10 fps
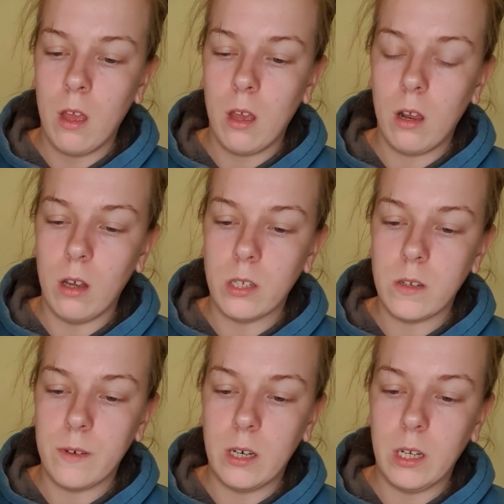gloss
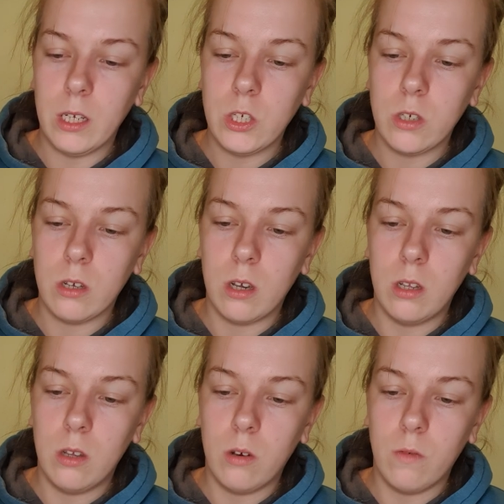varnish. I
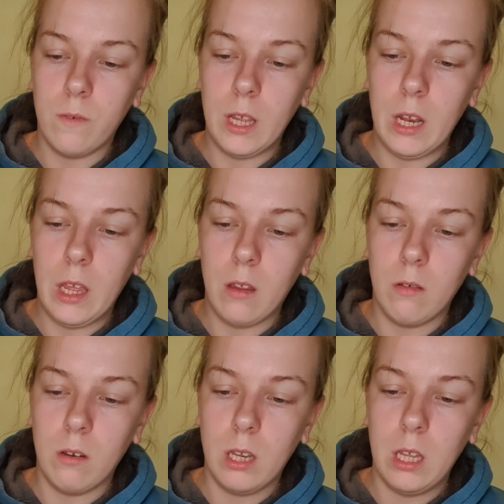don't really
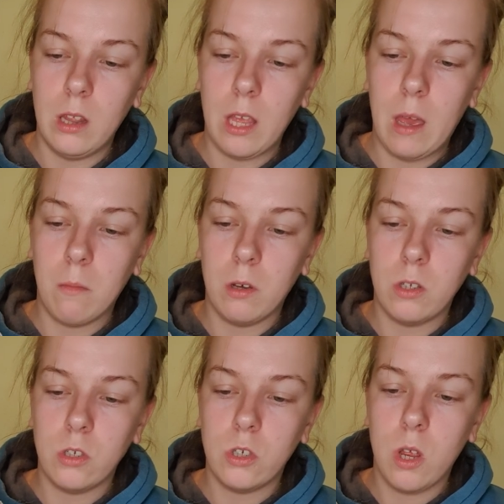need that
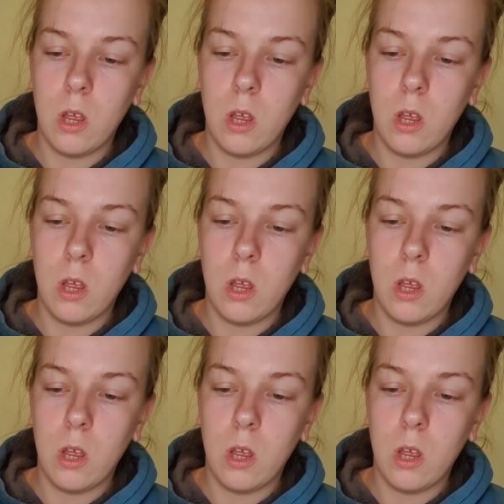much,